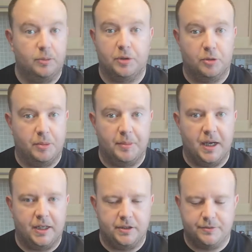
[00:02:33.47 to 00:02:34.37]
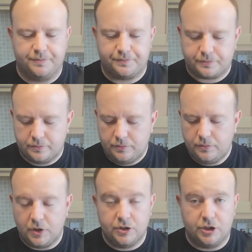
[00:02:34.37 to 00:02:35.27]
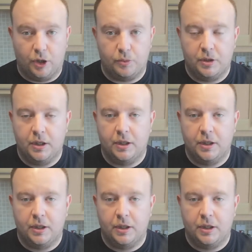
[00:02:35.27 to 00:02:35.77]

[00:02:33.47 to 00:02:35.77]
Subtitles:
They blew me mind. So